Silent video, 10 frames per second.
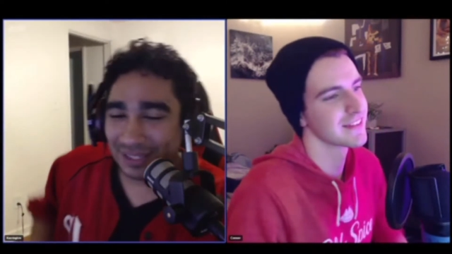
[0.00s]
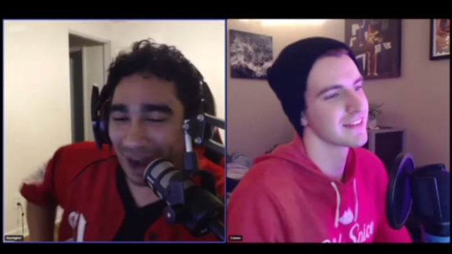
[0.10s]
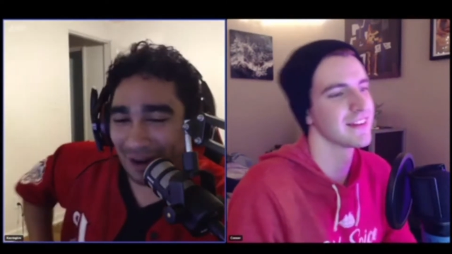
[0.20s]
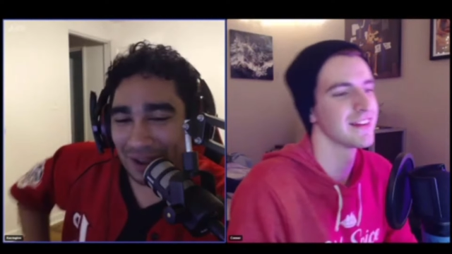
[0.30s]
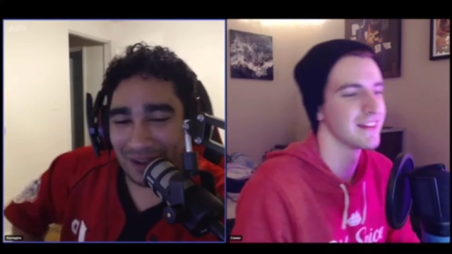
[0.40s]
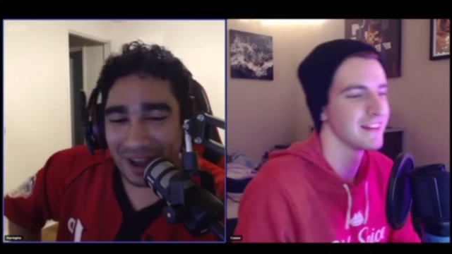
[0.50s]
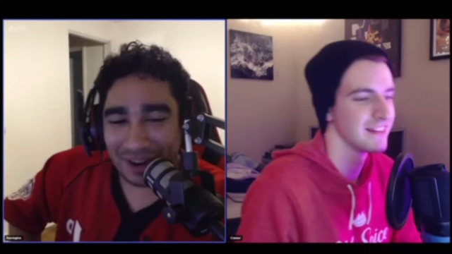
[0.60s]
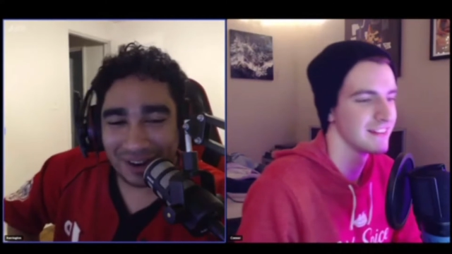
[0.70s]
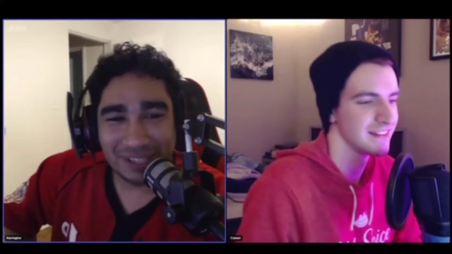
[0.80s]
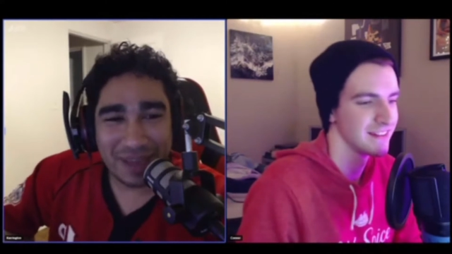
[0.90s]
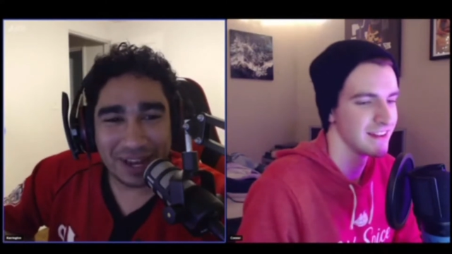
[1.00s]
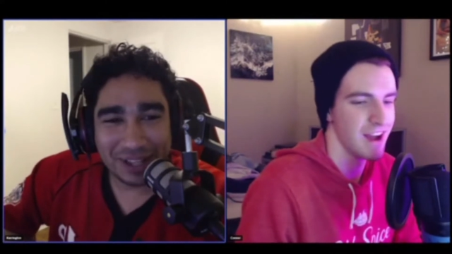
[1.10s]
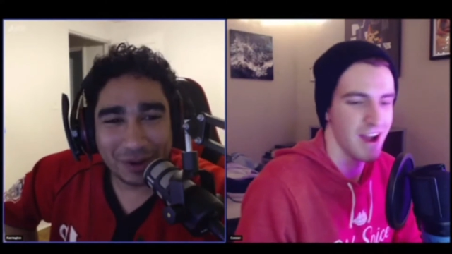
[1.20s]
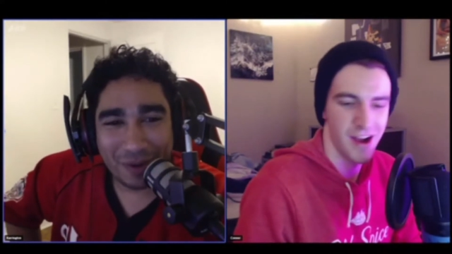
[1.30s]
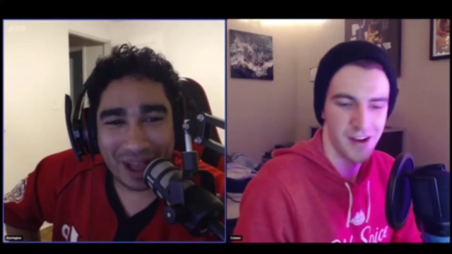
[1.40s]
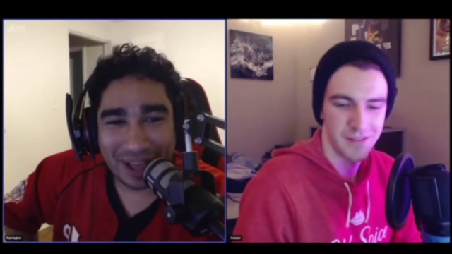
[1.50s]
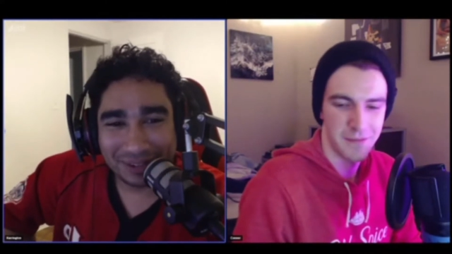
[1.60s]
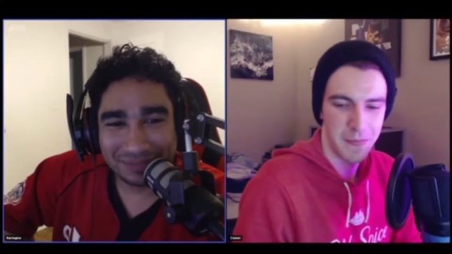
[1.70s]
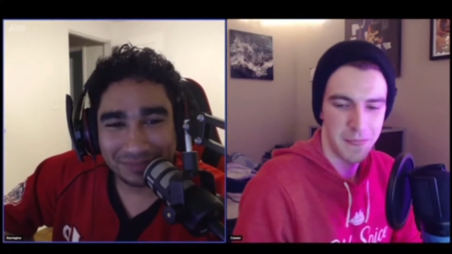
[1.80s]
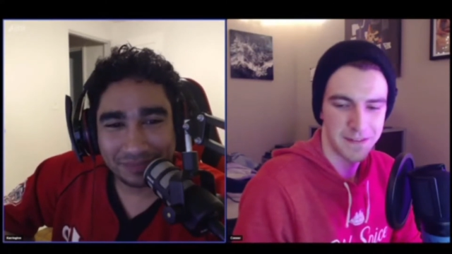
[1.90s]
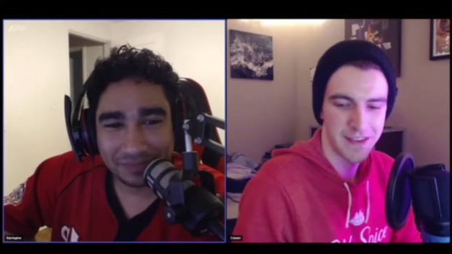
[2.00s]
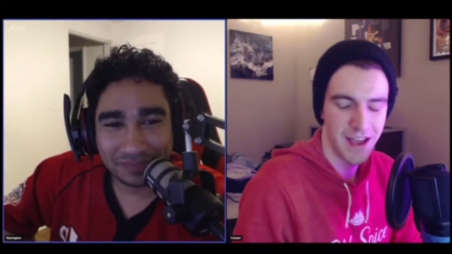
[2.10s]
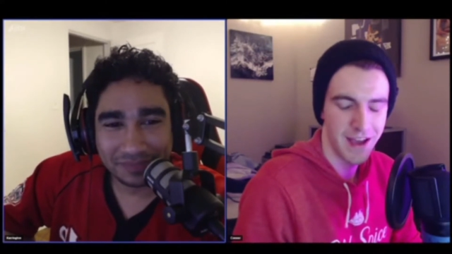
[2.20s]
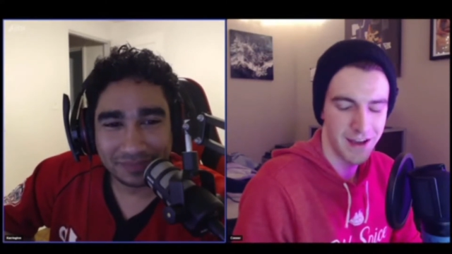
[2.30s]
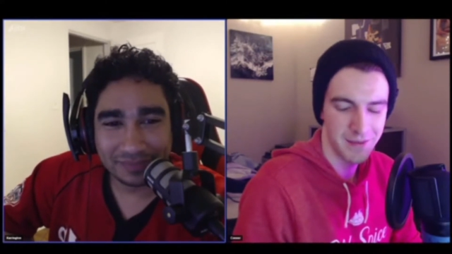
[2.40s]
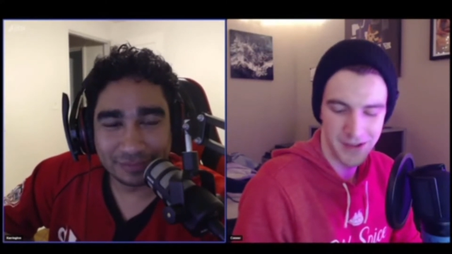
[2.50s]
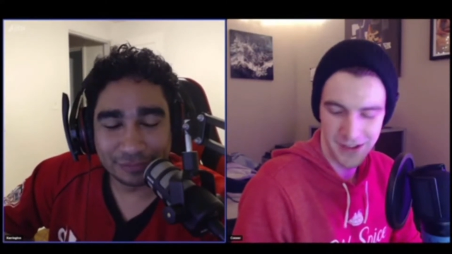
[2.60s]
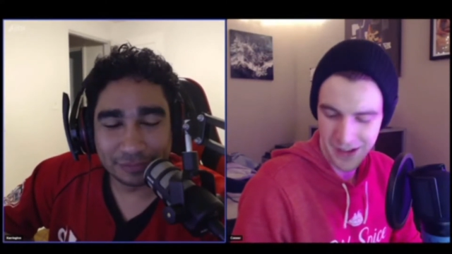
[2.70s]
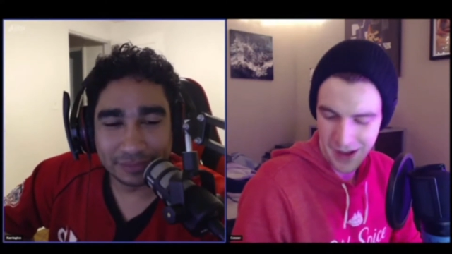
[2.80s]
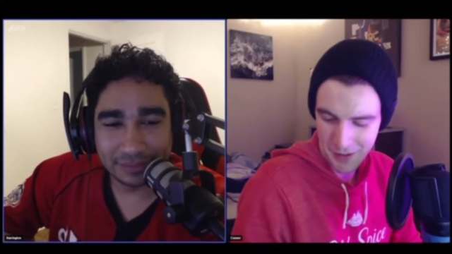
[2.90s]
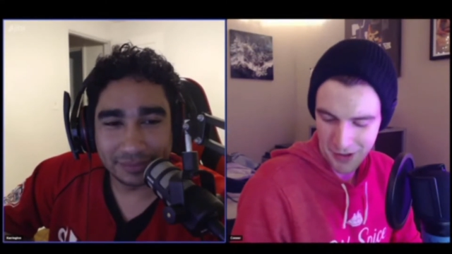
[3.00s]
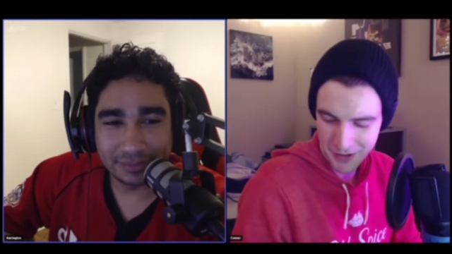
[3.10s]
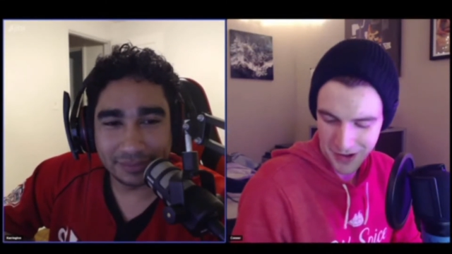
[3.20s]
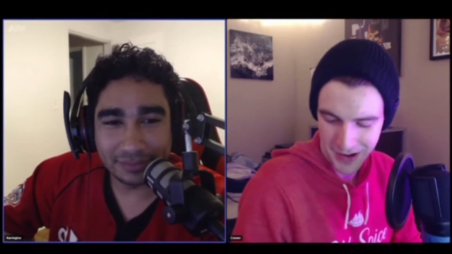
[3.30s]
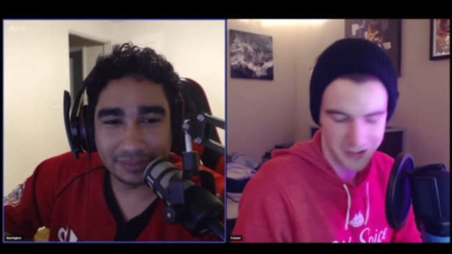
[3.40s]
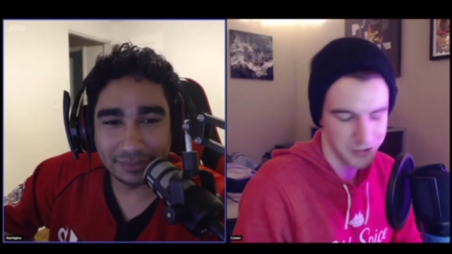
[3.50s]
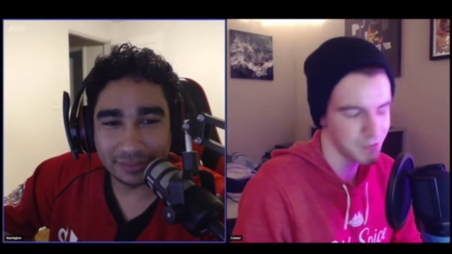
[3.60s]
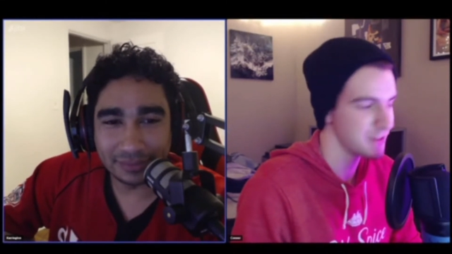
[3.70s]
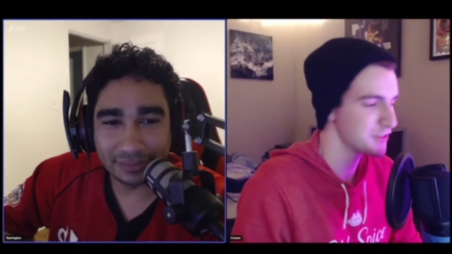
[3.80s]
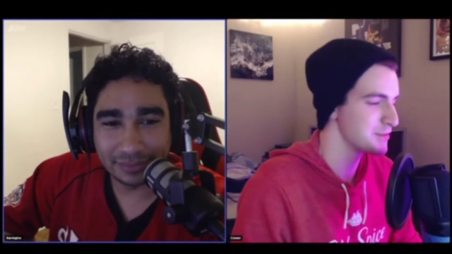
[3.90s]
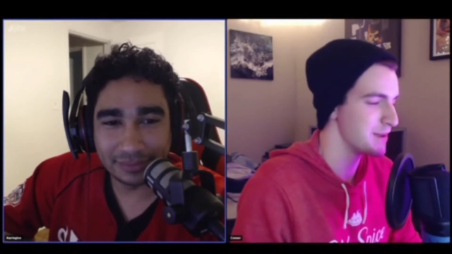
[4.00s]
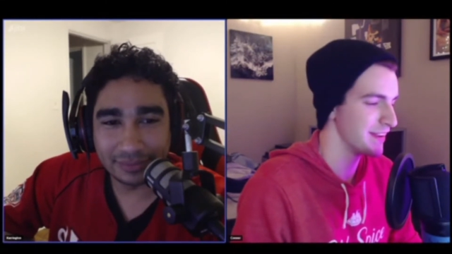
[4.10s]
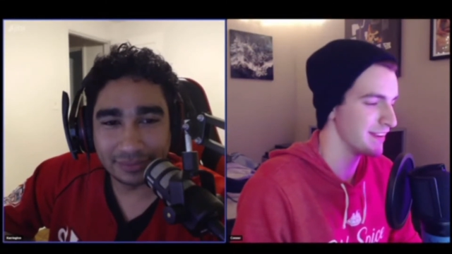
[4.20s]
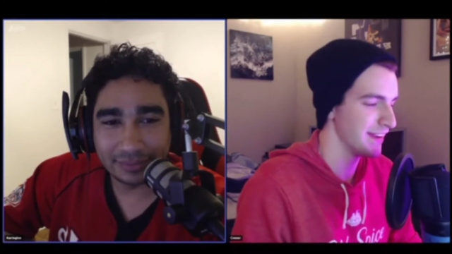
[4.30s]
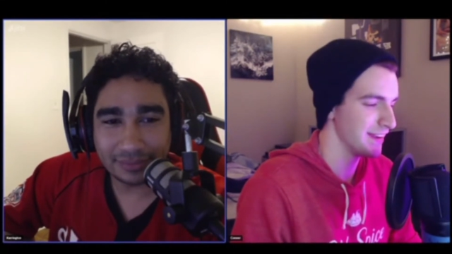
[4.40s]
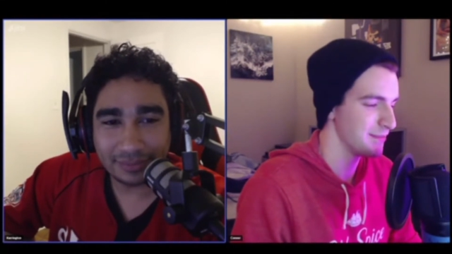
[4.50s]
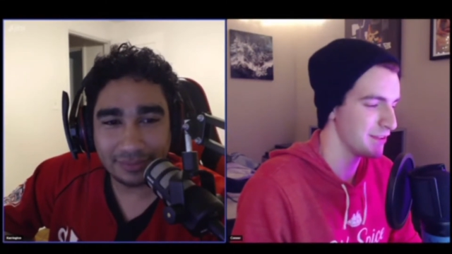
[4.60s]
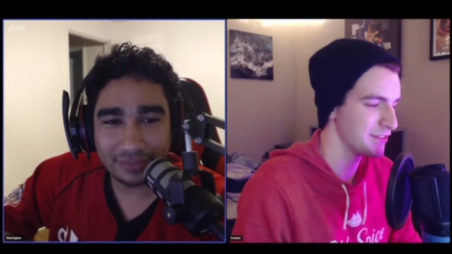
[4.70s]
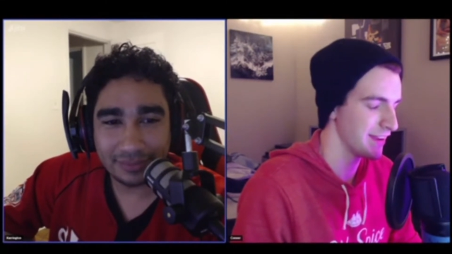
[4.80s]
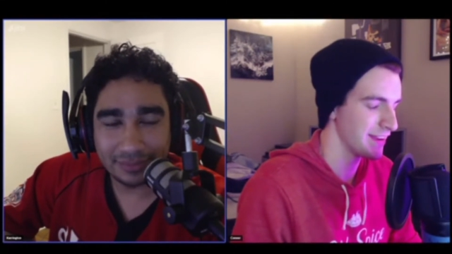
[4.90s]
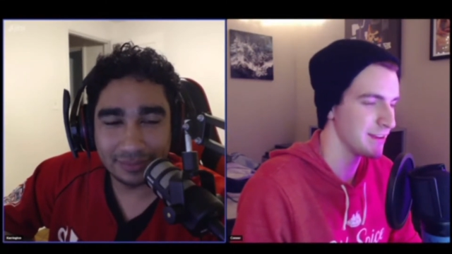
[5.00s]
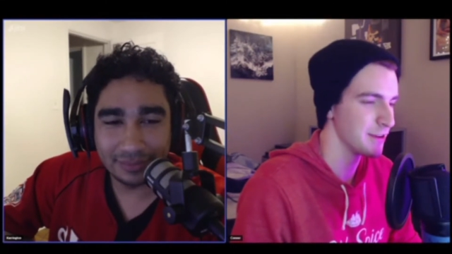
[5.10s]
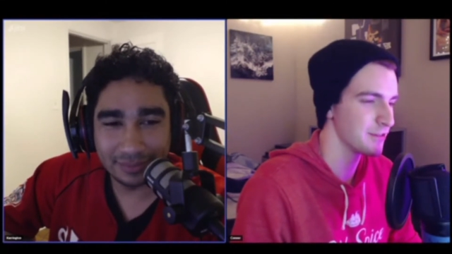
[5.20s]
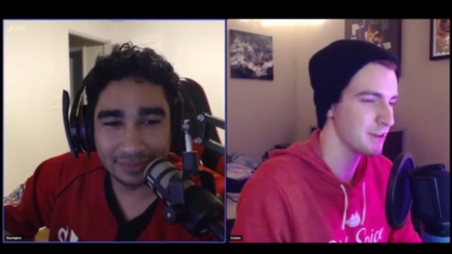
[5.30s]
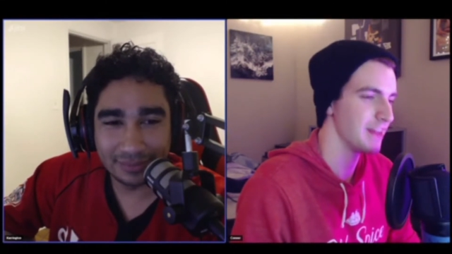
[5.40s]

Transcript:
Speaker 1: so how are you, Conner? It's been a little while. Yeah, I'm. Uh, I'm all right. I just finished my uh, my second year of